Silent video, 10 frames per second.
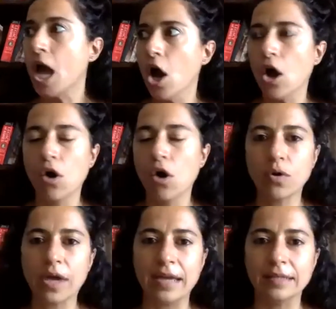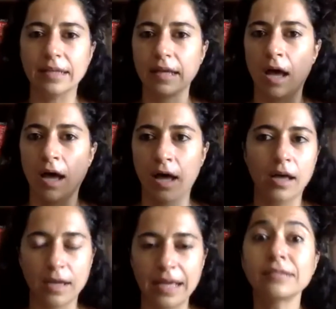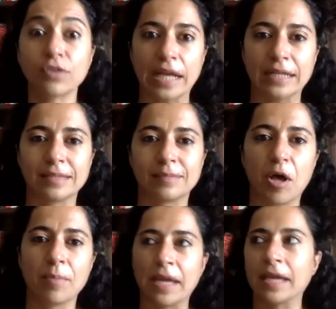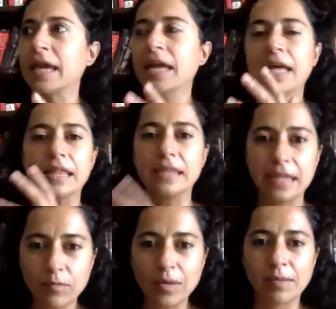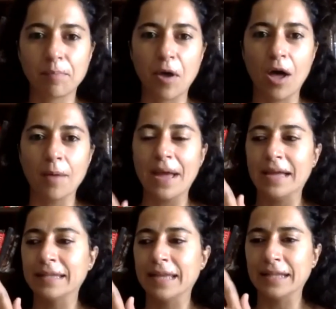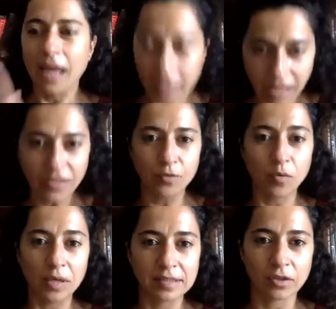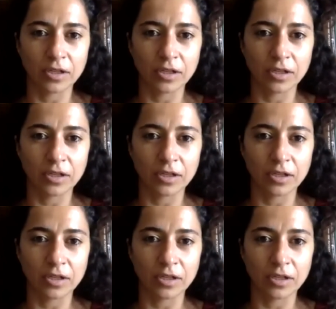okay, Israel is bombing. There was a bomb, and then another one is going to